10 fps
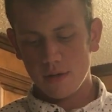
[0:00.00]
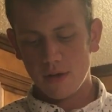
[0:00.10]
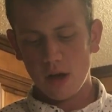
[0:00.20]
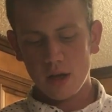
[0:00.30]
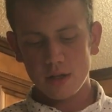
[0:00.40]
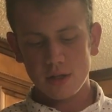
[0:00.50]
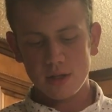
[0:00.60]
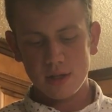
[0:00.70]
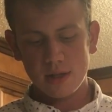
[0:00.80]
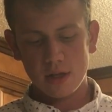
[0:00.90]
of
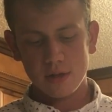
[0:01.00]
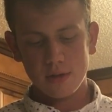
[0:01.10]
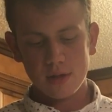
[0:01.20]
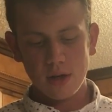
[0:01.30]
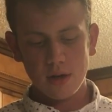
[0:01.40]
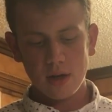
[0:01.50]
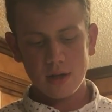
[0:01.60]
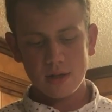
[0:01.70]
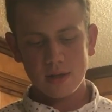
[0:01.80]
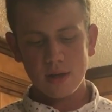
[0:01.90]
colleges to sexual assault
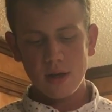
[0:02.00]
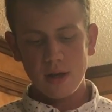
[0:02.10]
cases.